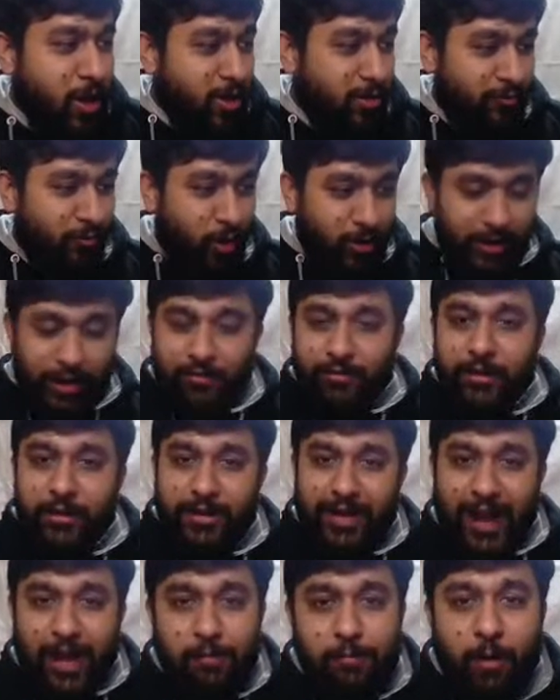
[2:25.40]
whatever
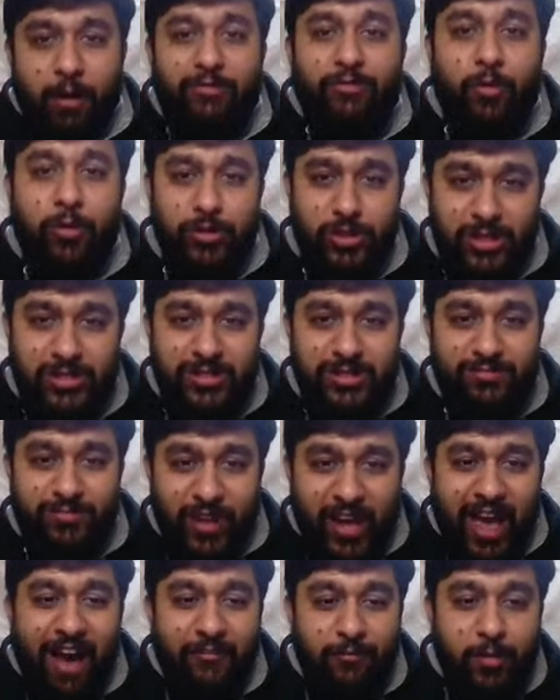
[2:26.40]
type of questions we
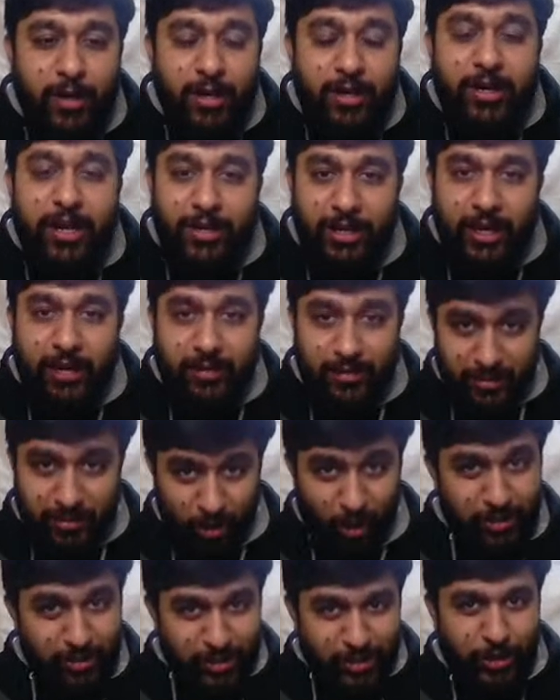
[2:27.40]
have been getting,
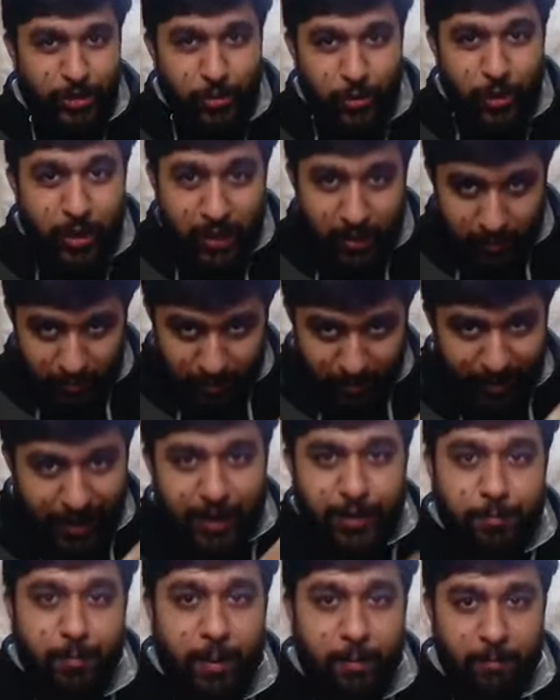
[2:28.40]
not schedule,
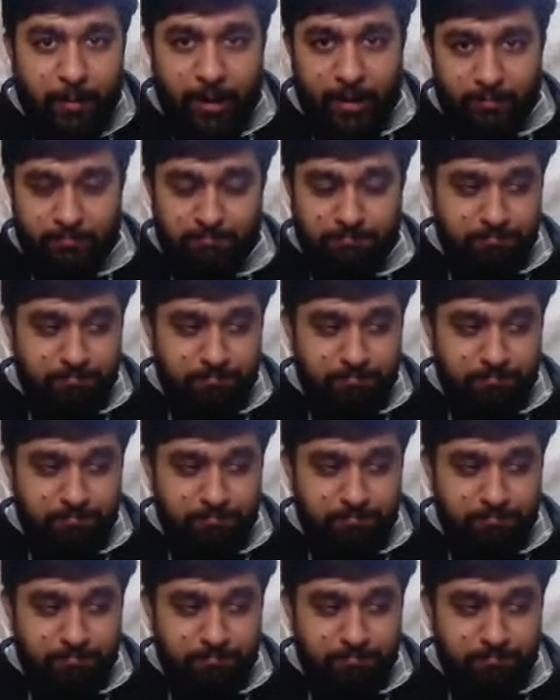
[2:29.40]
gate paper.